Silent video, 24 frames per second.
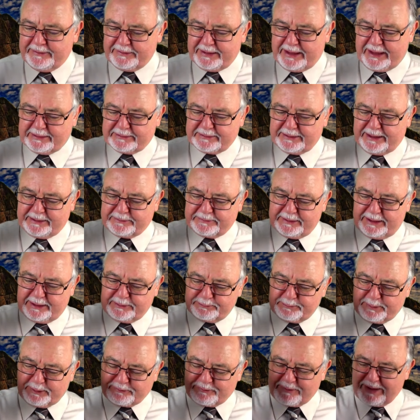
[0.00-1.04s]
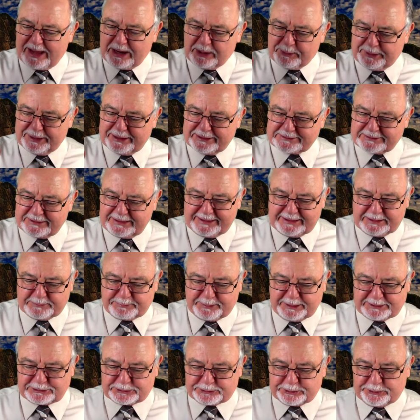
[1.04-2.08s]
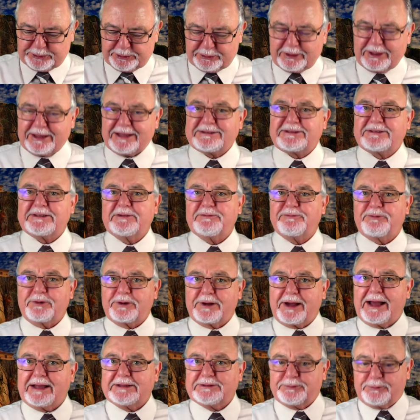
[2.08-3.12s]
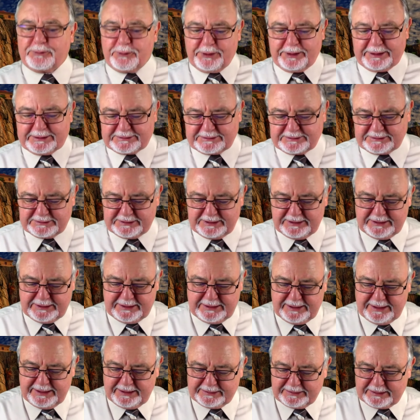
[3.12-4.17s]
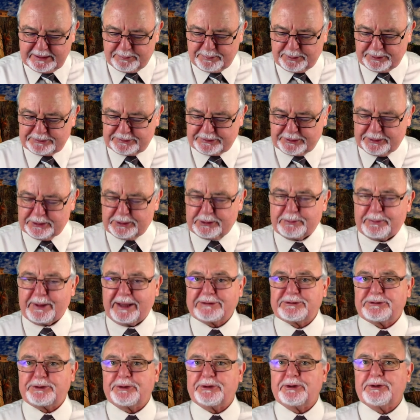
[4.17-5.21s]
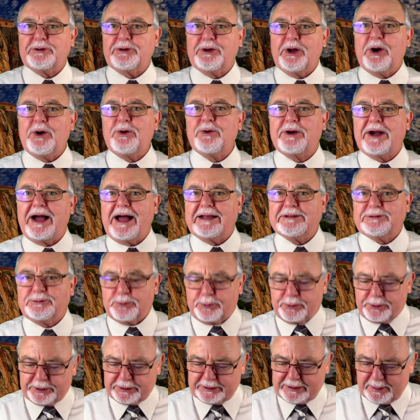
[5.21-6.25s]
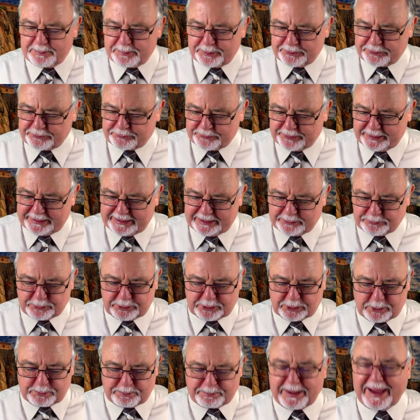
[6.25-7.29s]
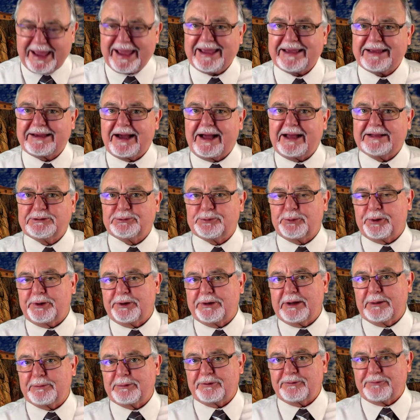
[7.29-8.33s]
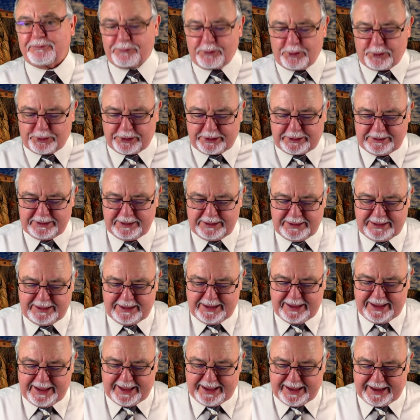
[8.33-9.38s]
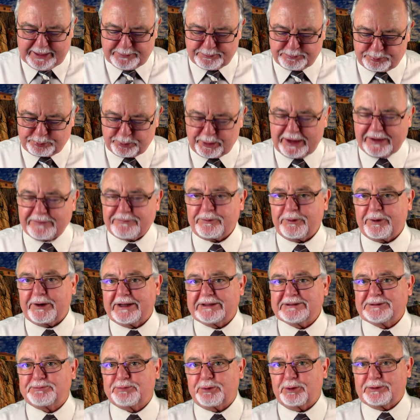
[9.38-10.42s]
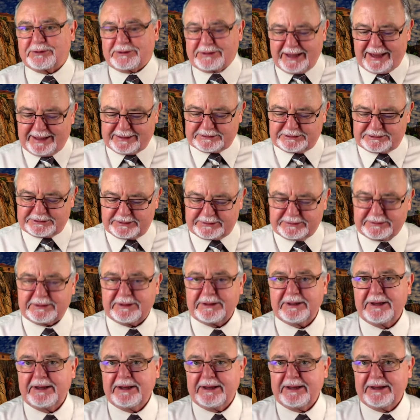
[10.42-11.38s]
and, and, and be following His lead. Be sure you listen for God's voice. Number two, make sure you know God's word, number three, and will obey God's word, number four, and pray for His protection